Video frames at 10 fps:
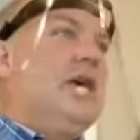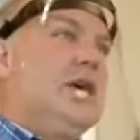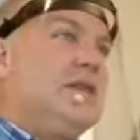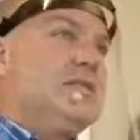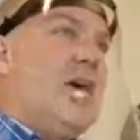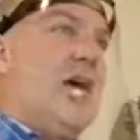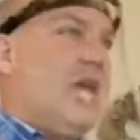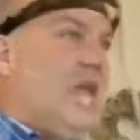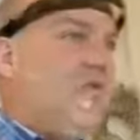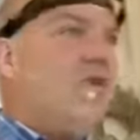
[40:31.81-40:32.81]
is that
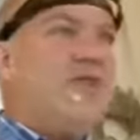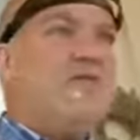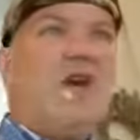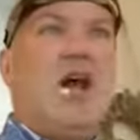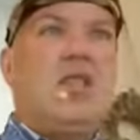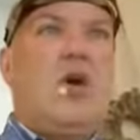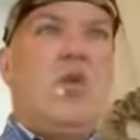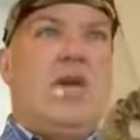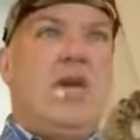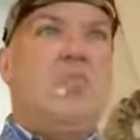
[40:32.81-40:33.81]
if we follow
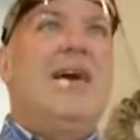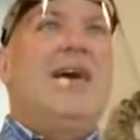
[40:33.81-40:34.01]
him,